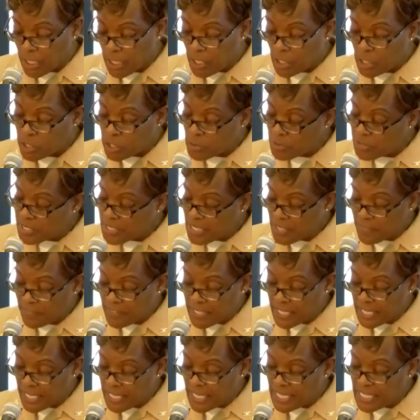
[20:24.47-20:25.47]

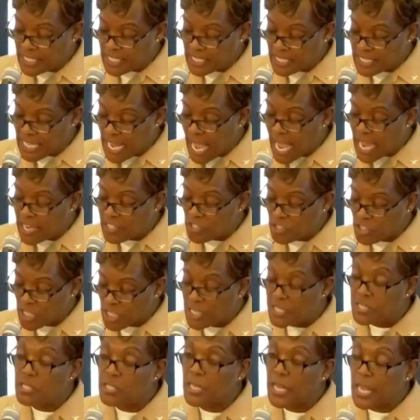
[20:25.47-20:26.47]
Inclusivity is not
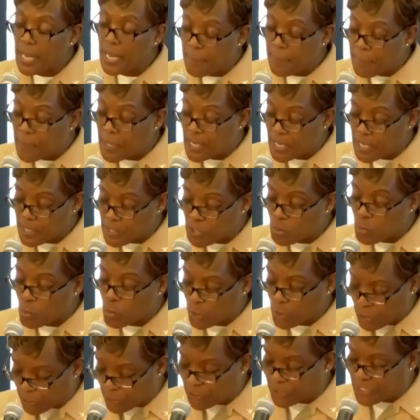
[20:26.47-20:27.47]
just a
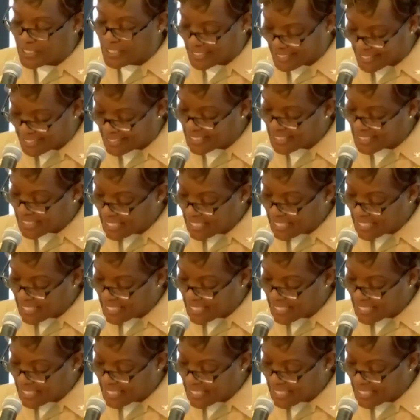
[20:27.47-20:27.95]
buzzword.